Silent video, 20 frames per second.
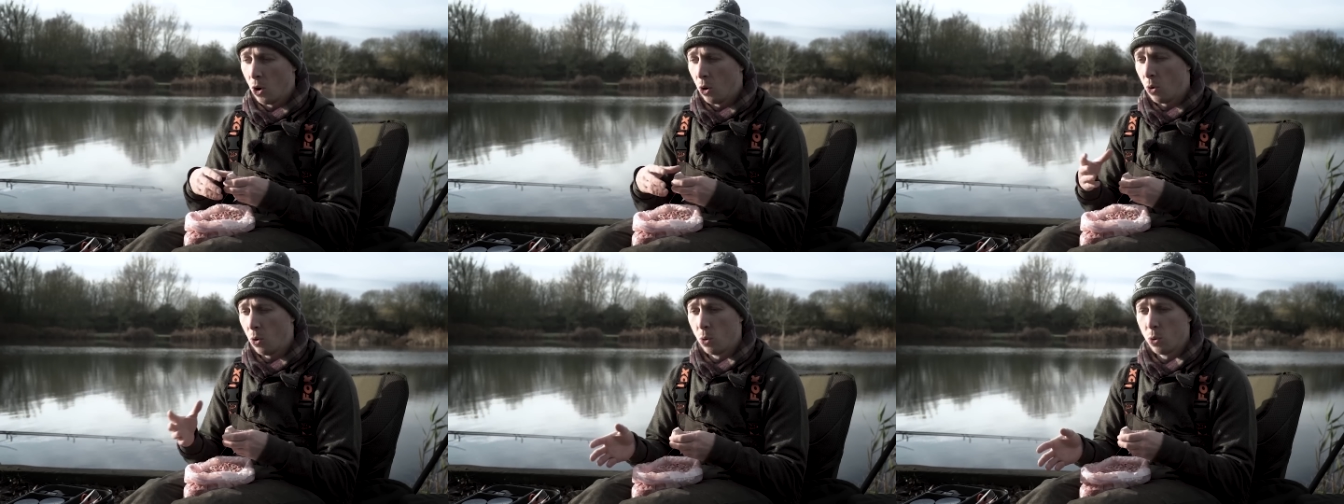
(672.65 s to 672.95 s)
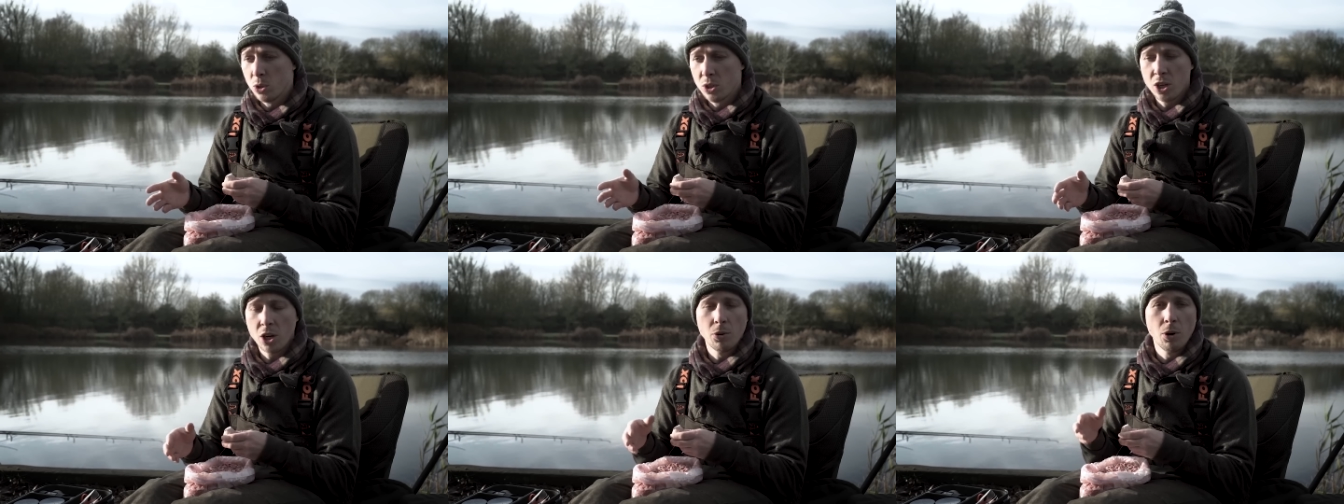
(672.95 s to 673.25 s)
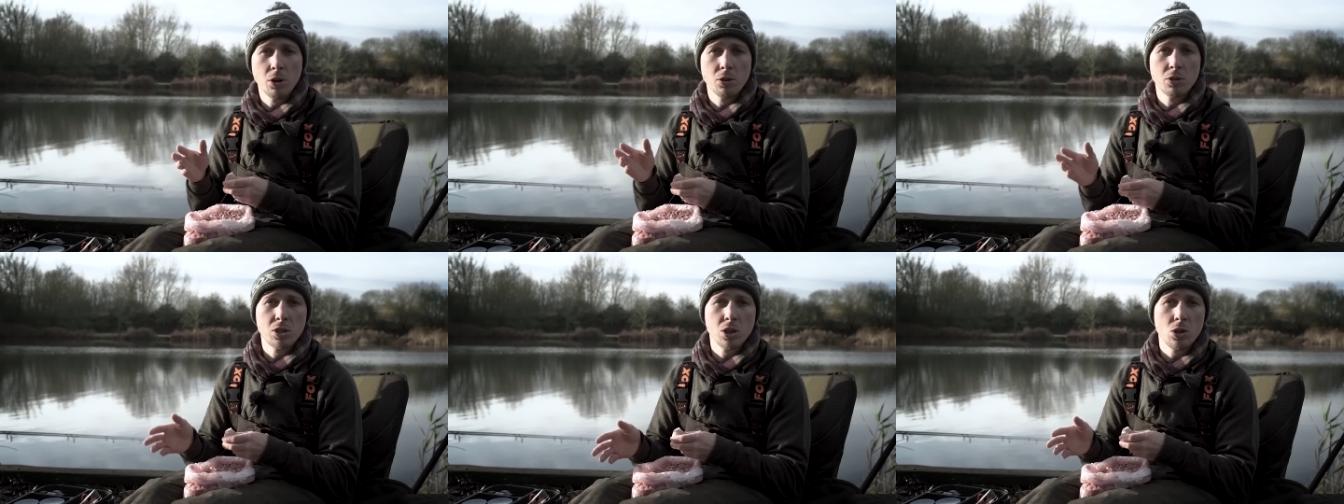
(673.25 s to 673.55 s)
Also,
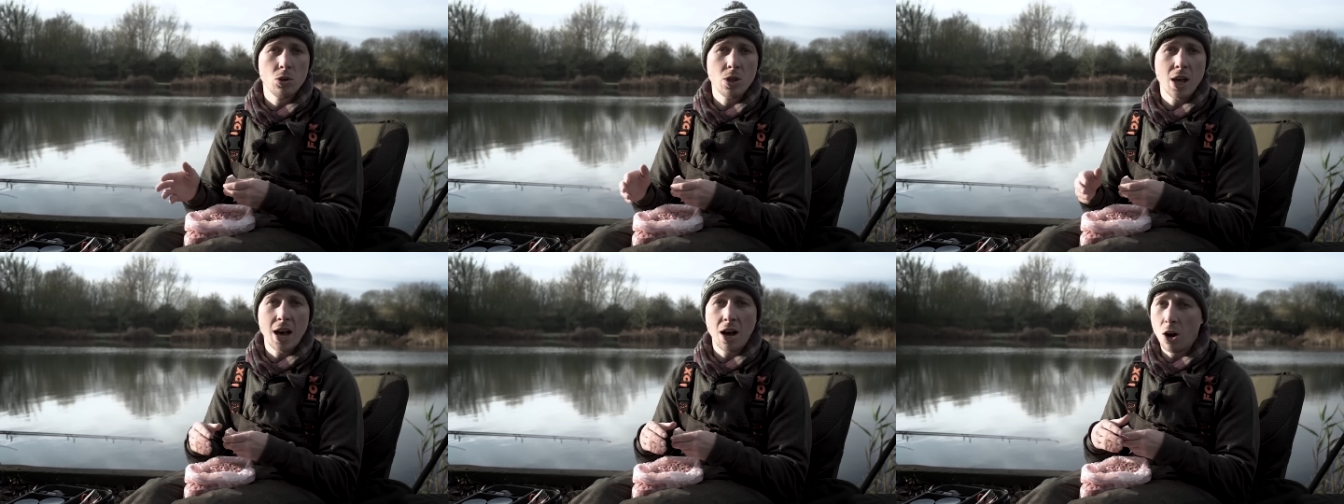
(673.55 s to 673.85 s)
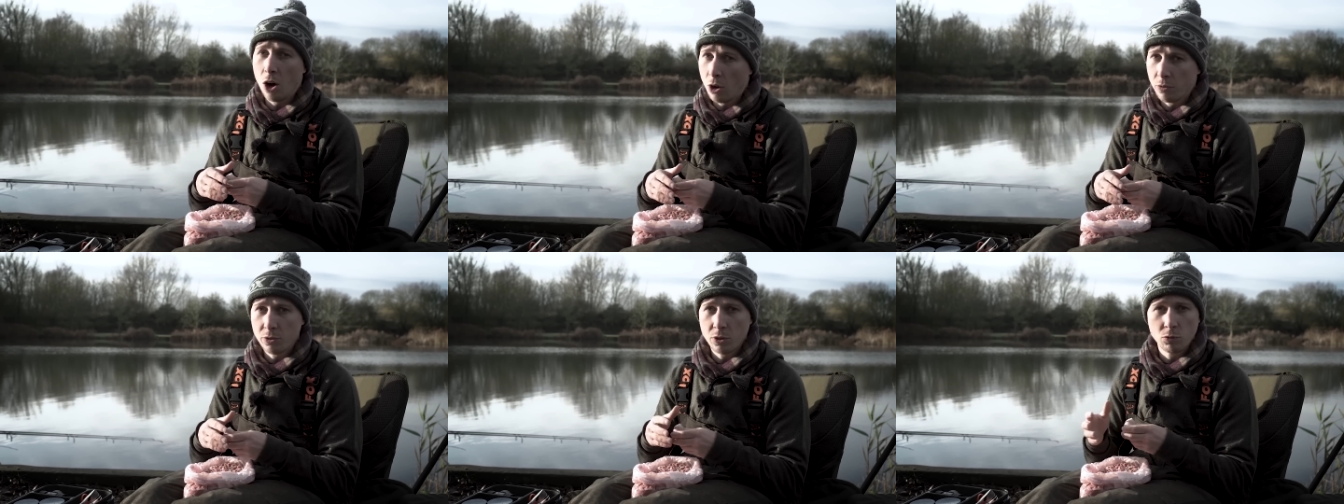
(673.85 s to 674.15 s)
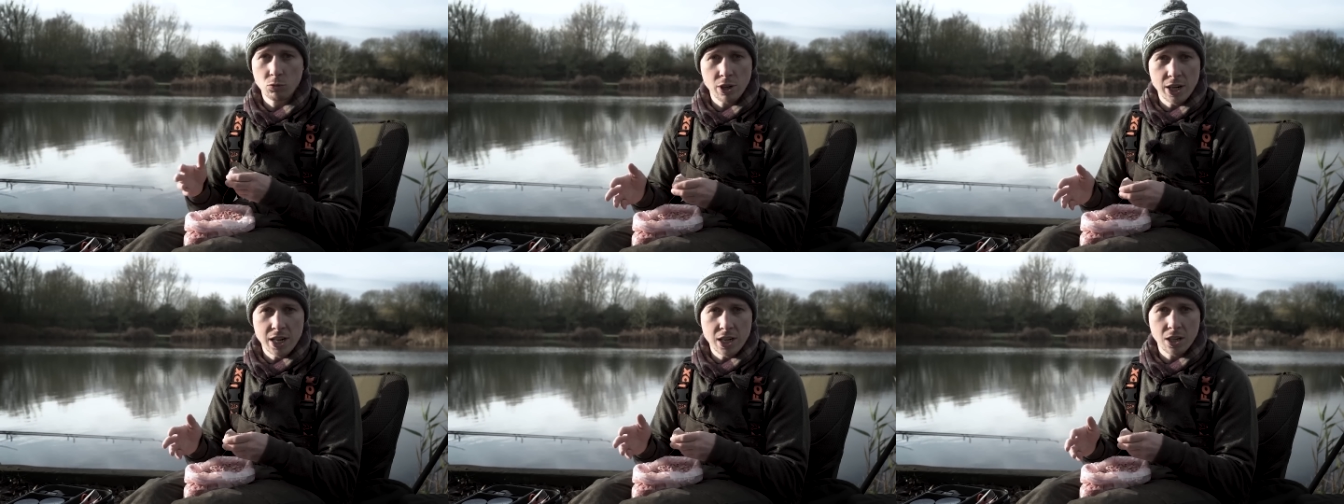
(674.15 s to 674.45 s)
I'll do that after
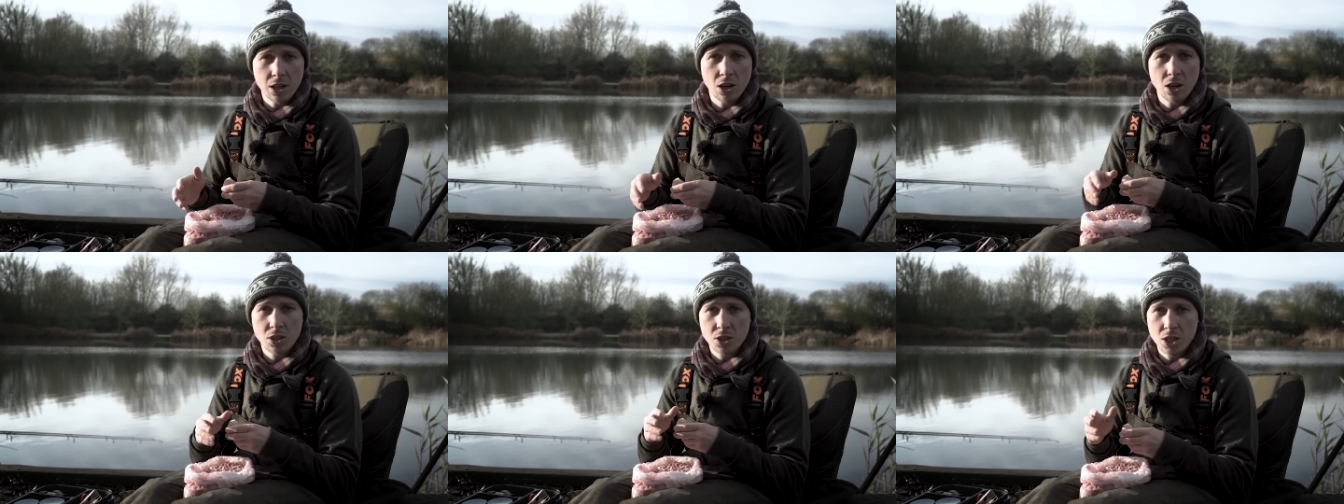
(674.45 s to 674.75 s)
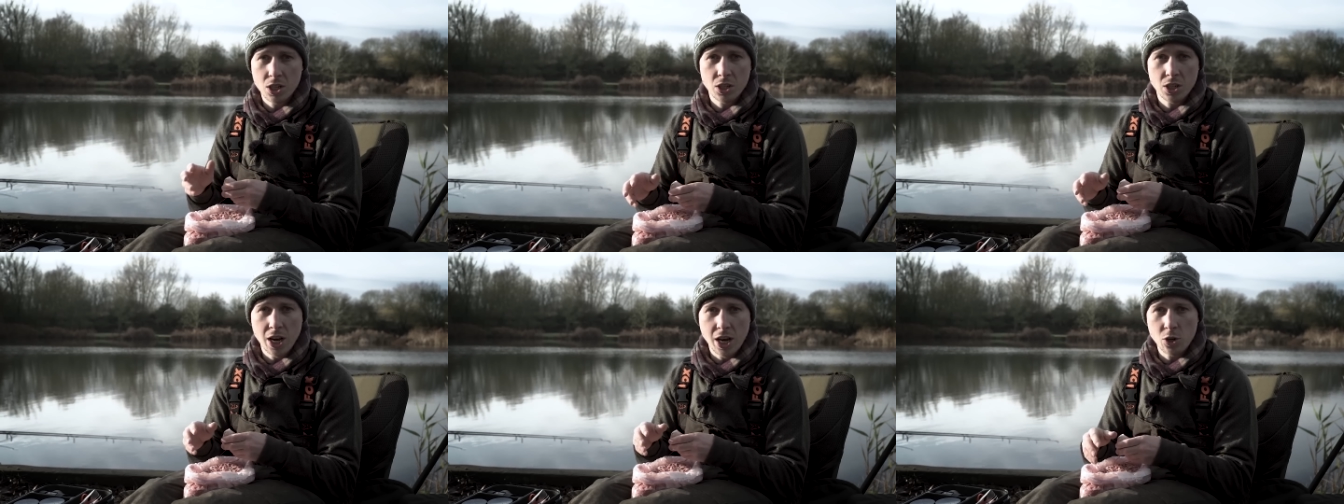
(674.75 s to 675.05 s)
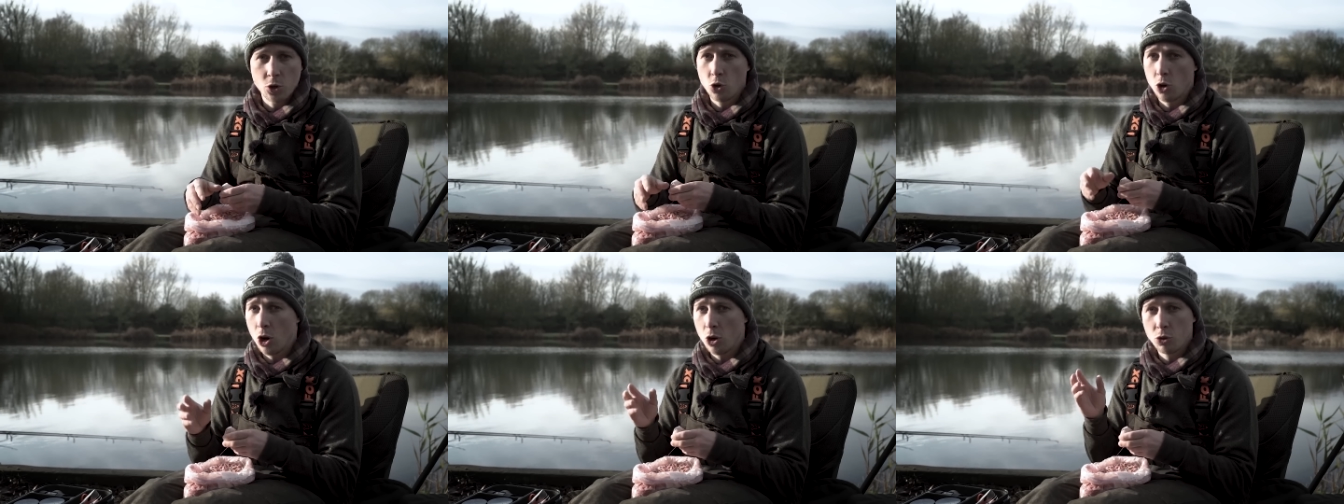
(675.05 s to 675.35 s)
recast,
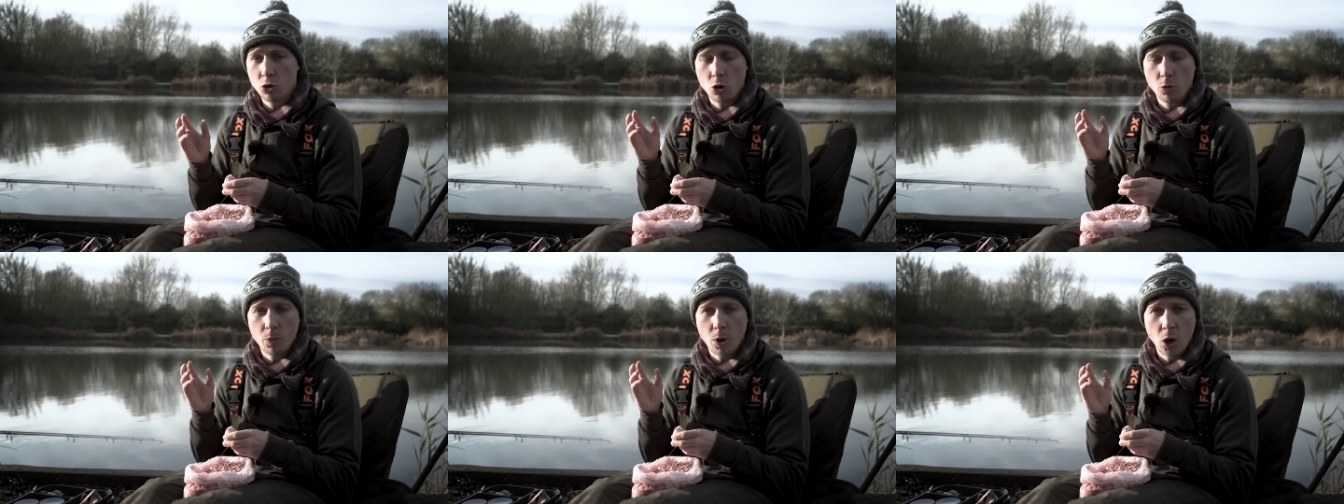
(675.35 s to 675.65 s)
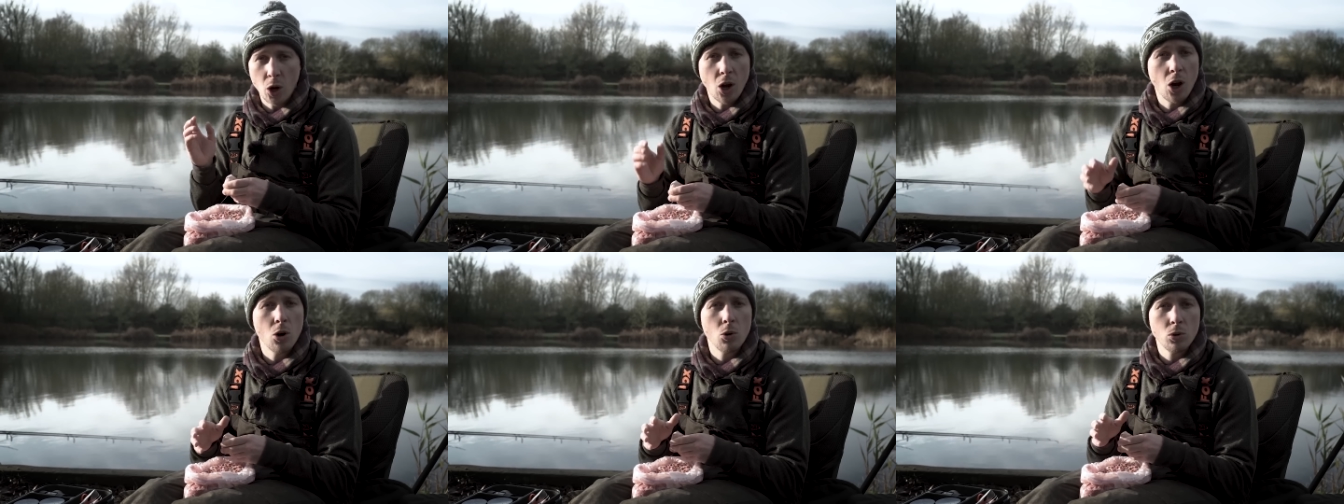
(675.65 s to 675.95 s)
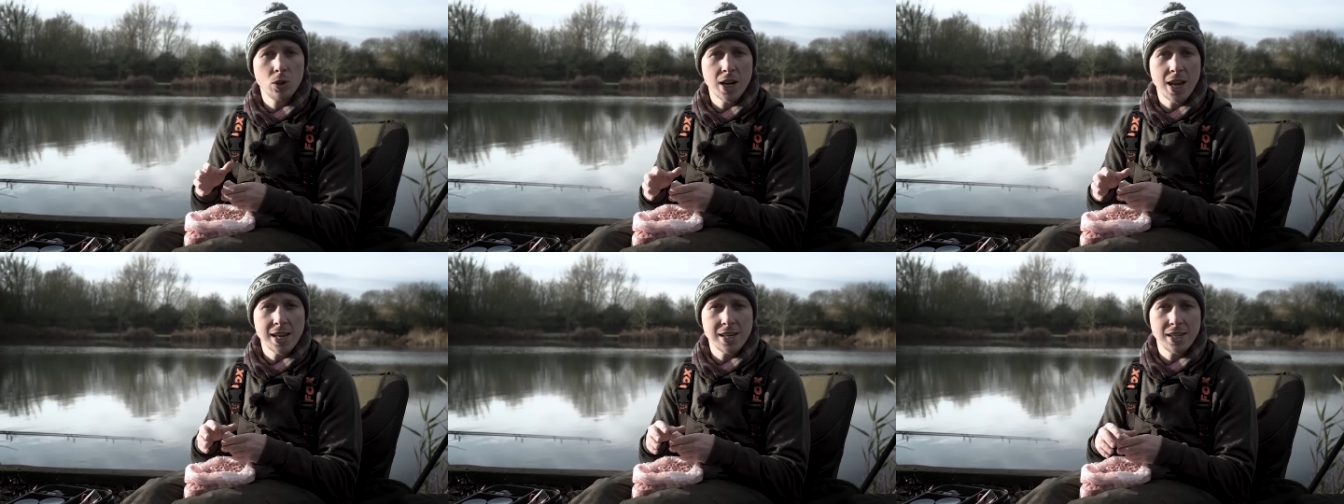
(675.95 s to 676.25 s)
etc. I'll drop my
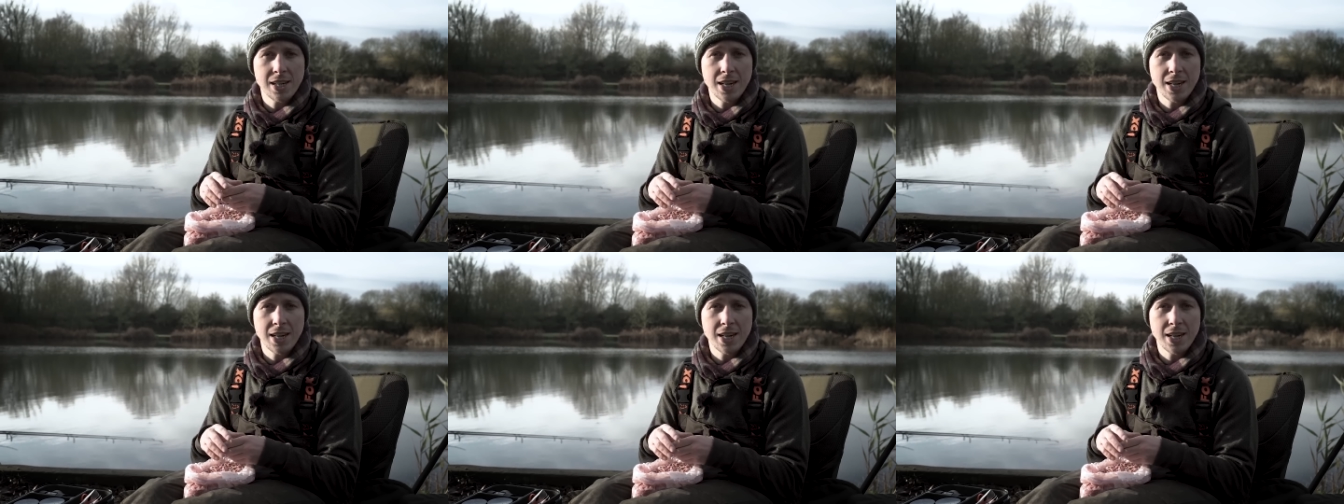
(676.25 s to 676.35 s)
whole lead